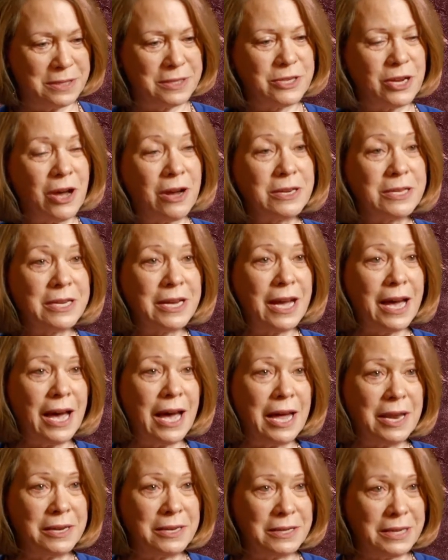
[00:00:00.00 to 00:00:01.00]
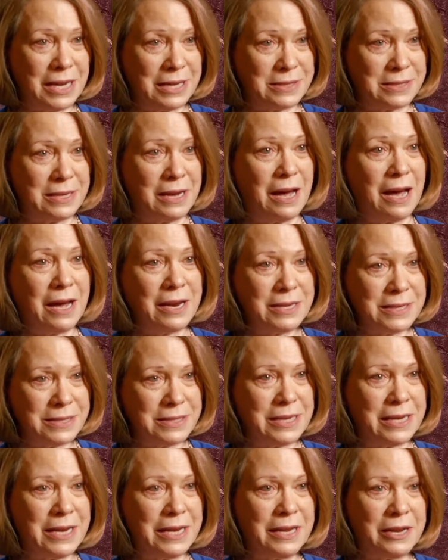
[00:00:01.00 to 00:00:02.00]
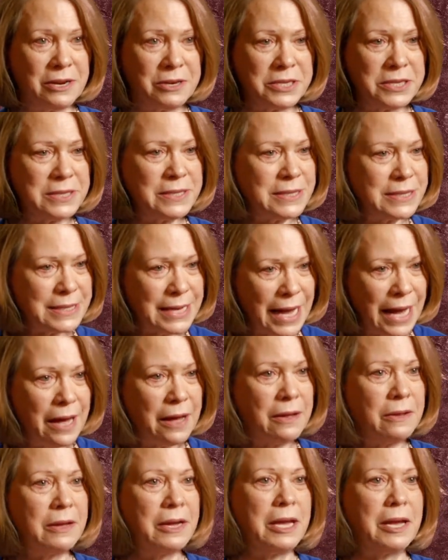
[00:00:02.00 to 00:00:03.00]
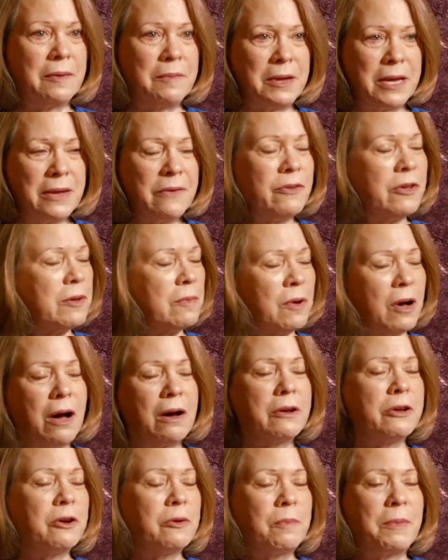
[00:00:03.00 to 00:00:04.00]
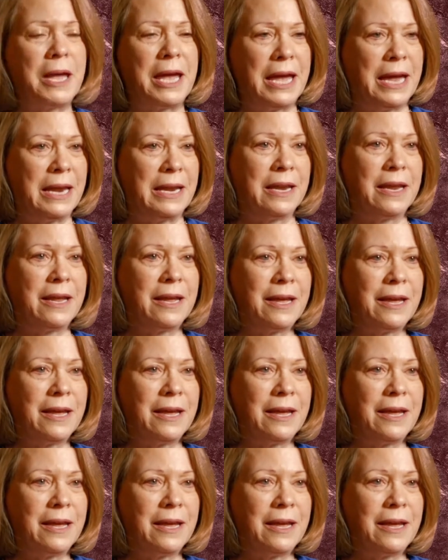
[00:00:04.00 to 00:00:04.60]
talk to God. As God is sitting there, just tell him, give him all your pain.